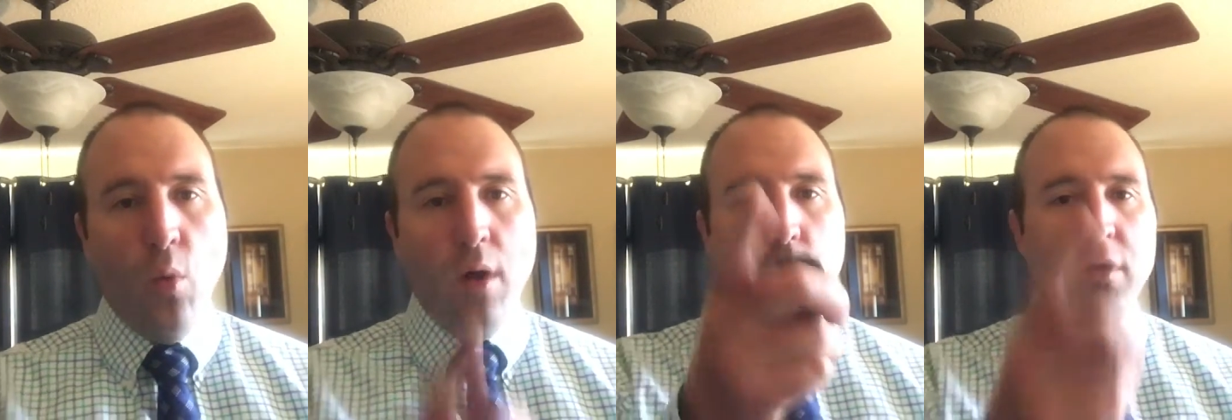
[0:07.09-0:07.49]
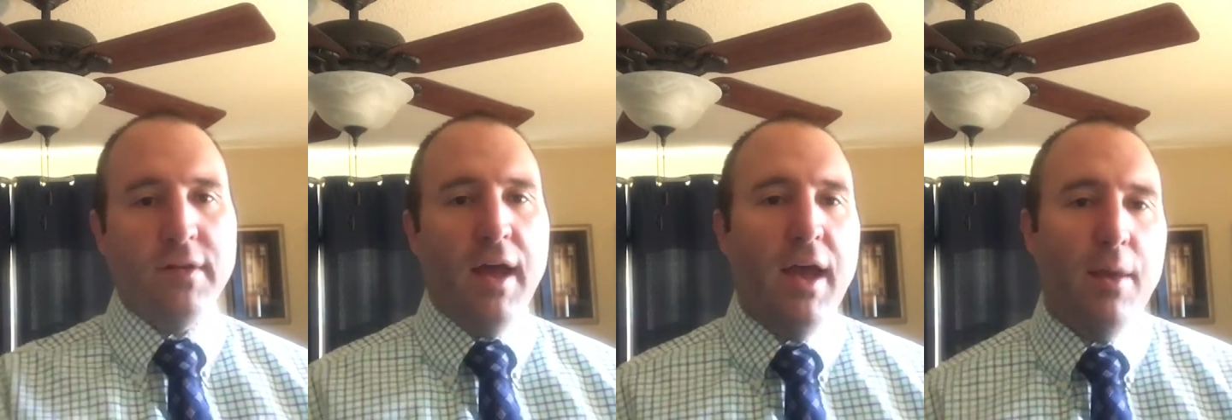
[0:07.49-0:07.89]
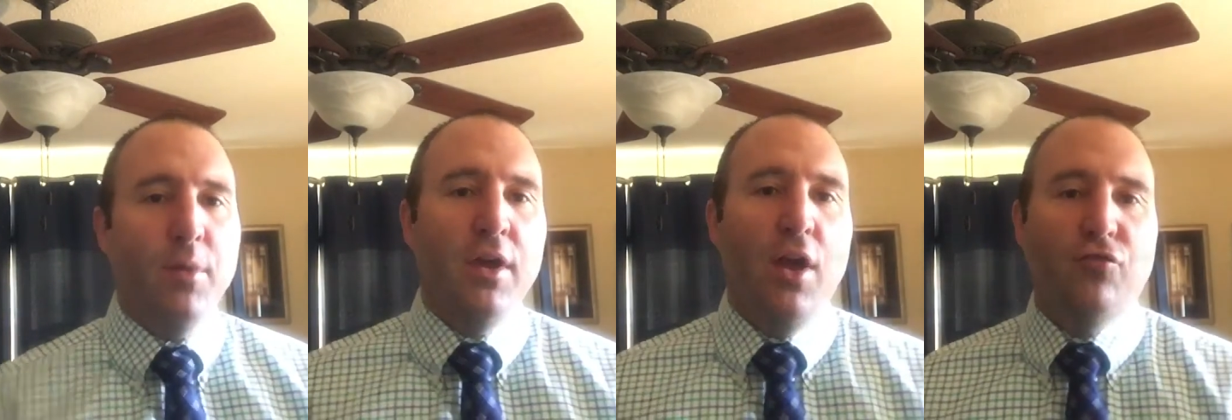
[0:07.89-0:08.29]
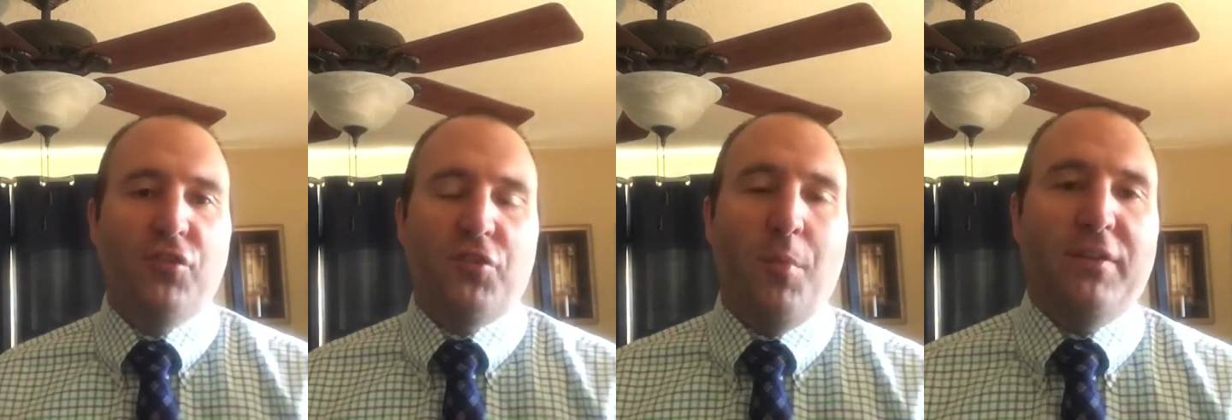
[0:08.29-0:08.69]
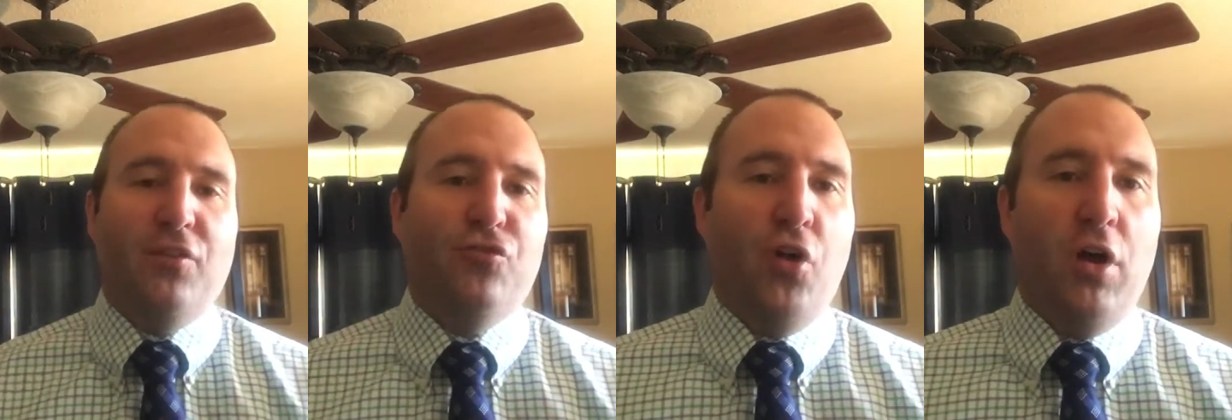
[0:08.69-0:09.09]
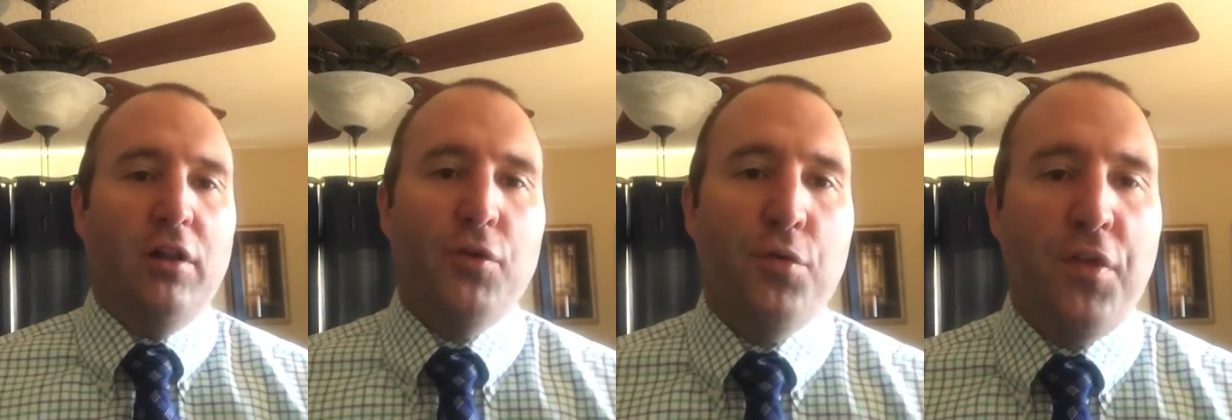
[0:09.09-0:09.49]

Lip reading: One more time, just a message to all of you.